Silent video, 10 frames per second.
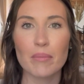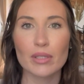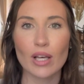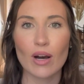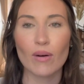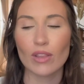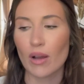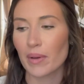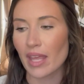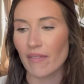below
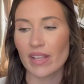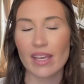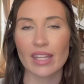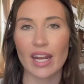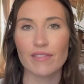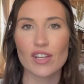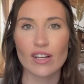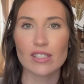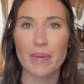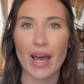along with everything that I've
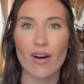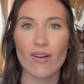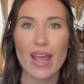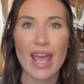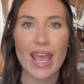talked about.